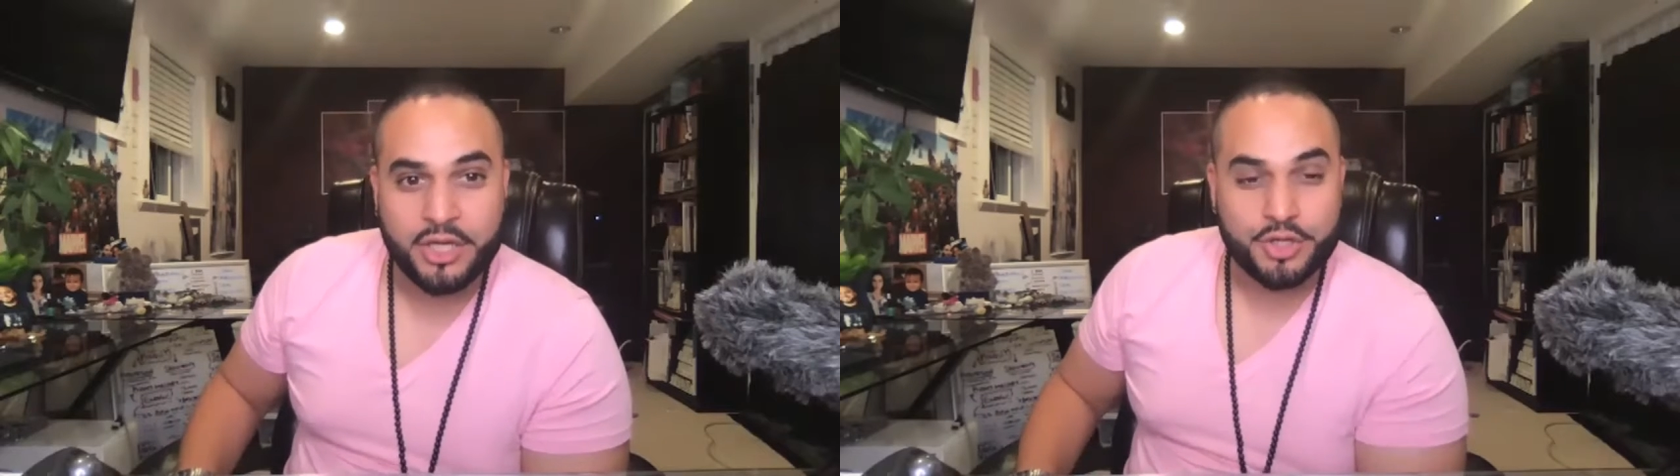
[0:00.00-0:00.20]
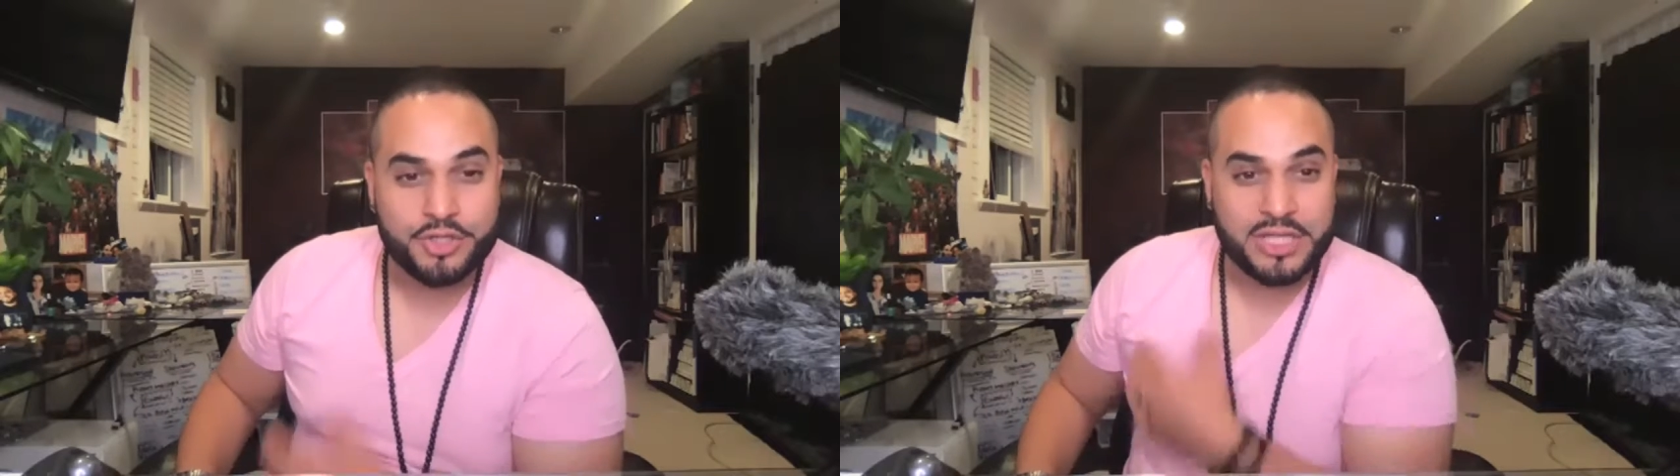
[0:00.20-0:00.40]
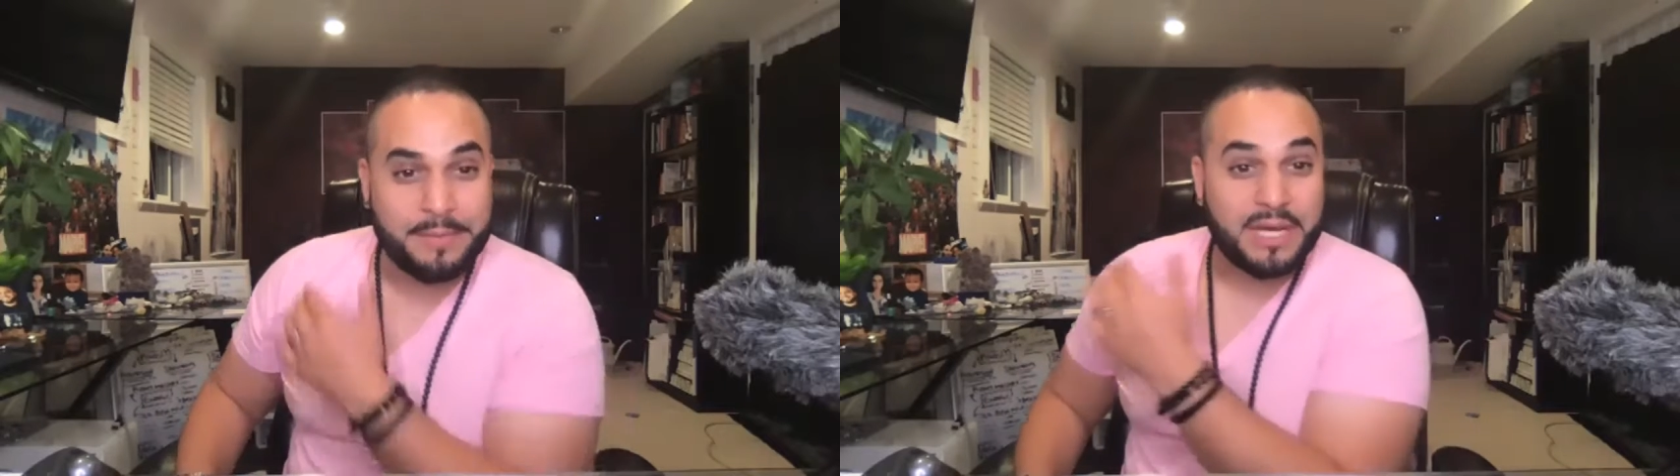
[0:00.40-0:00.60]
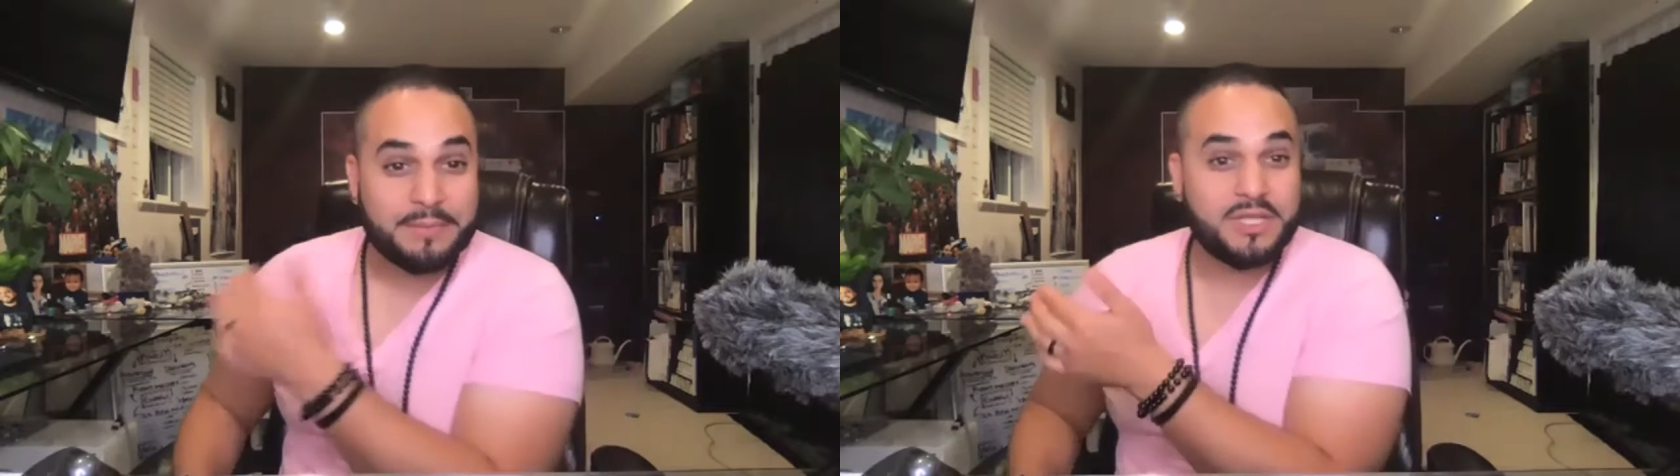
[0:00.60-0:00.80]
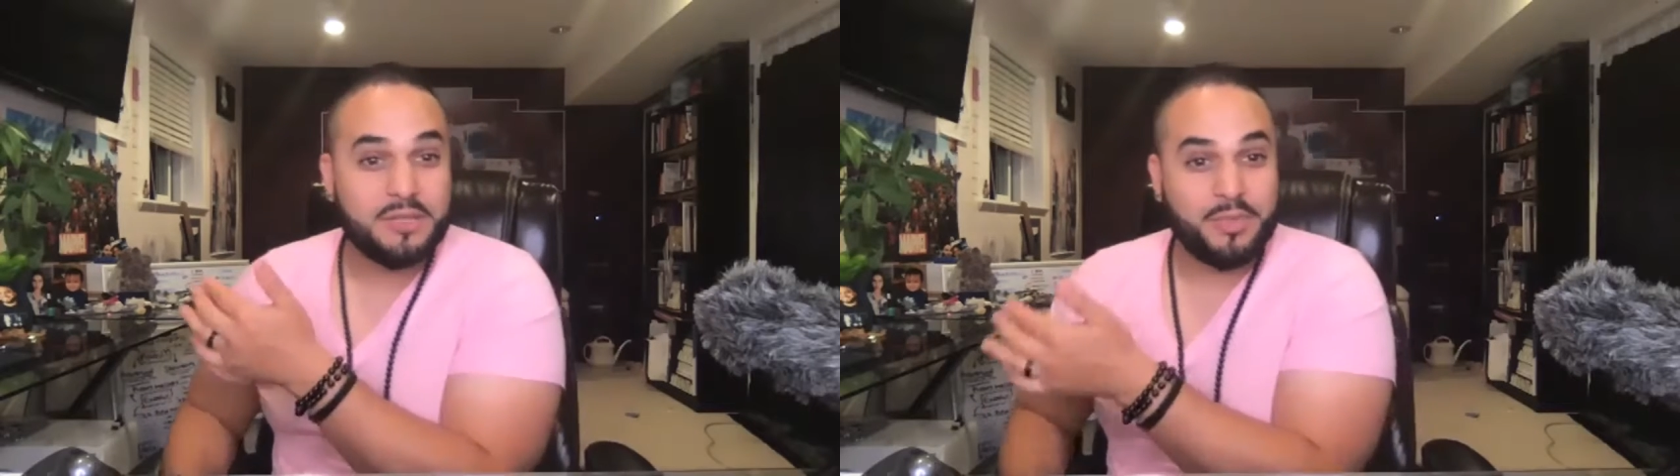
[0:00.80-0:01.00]
you're stepping up
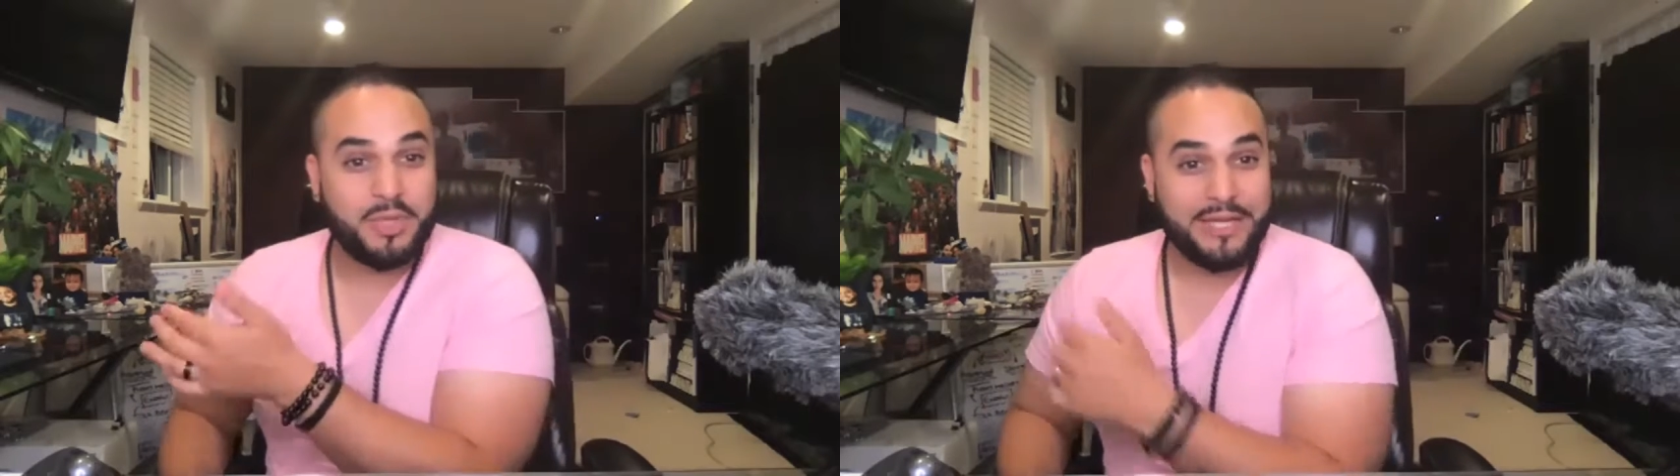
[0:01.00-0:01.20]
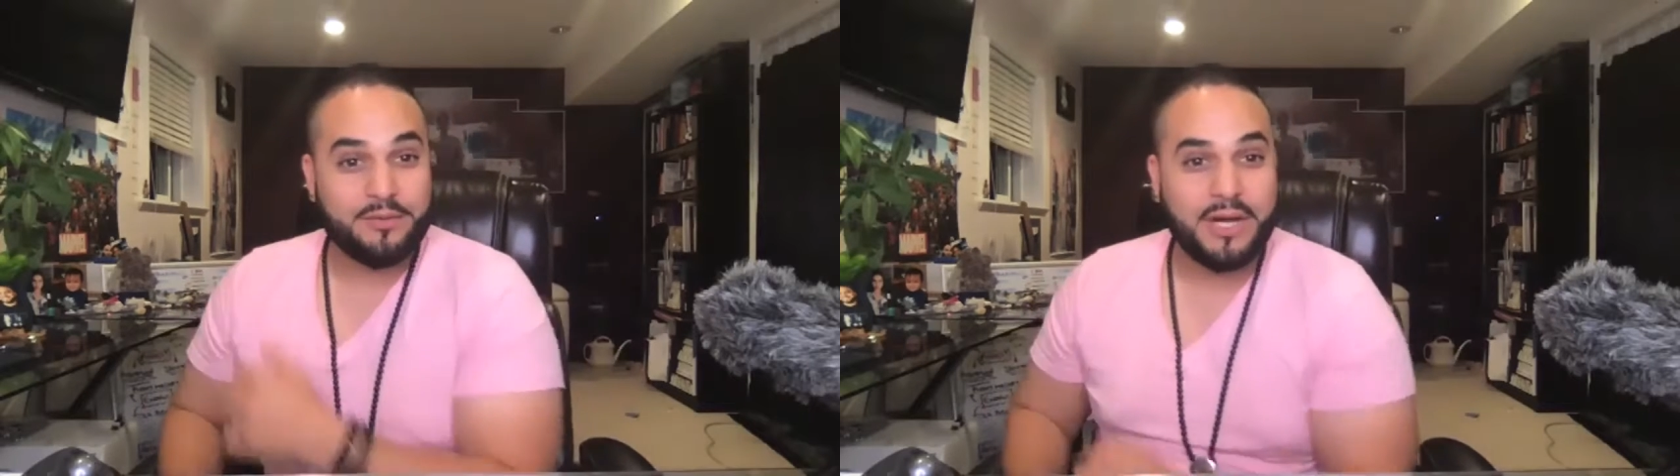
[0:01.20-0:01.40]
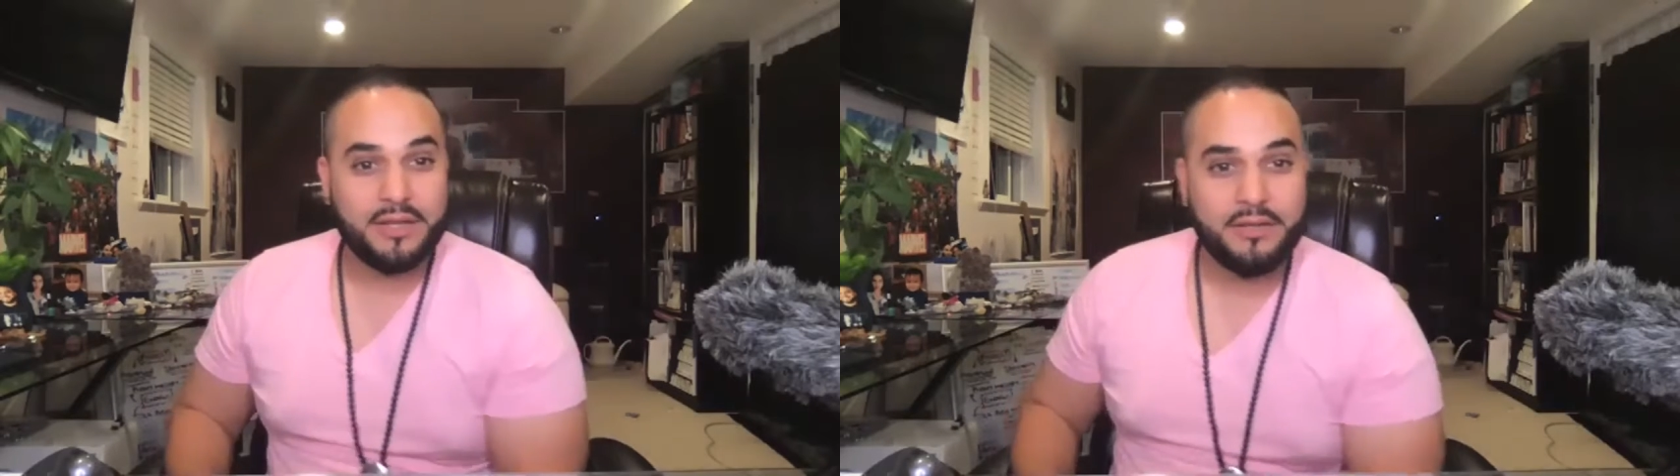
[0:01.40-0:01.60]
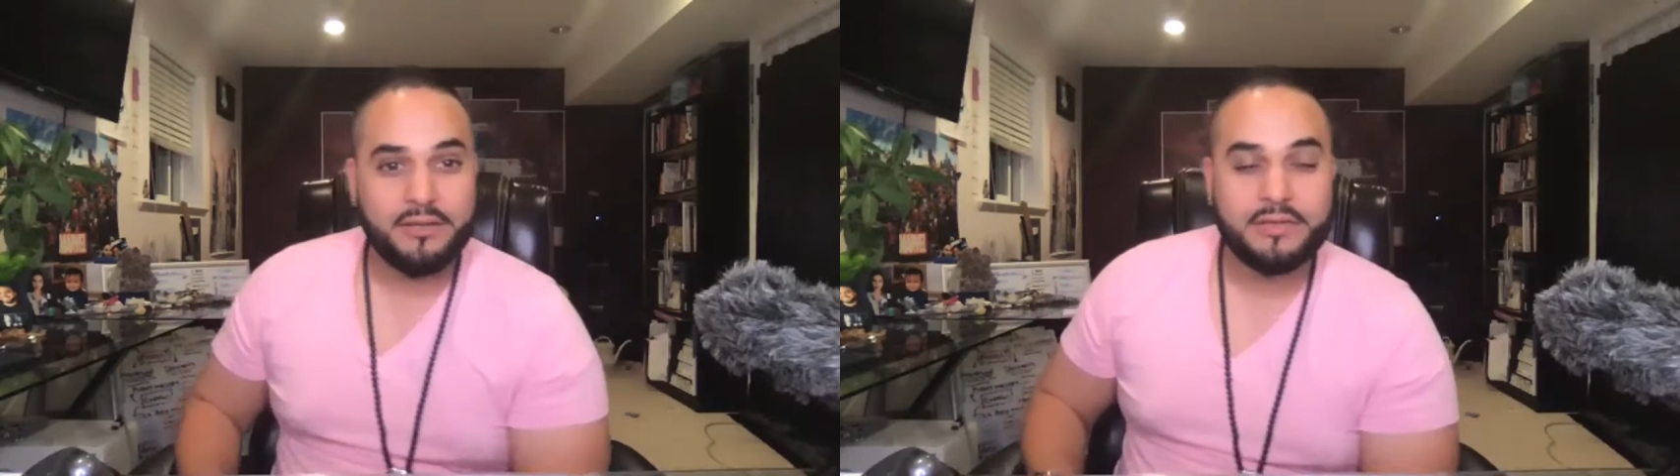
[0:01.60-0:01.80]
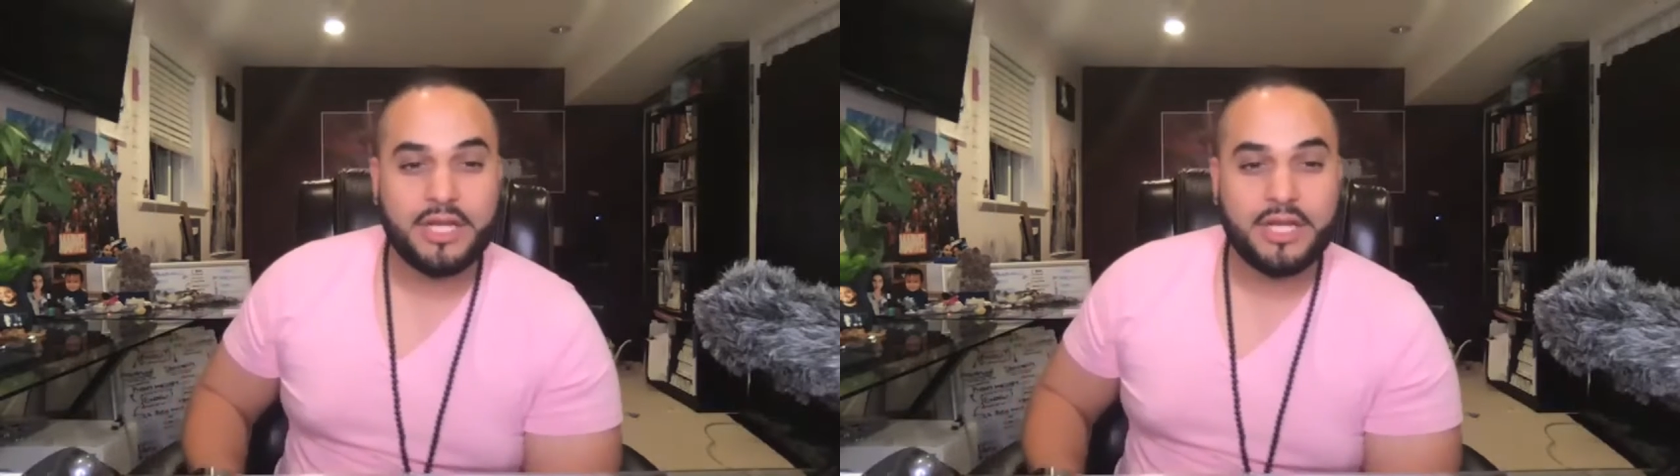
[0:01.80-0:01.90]
to the plate, rather,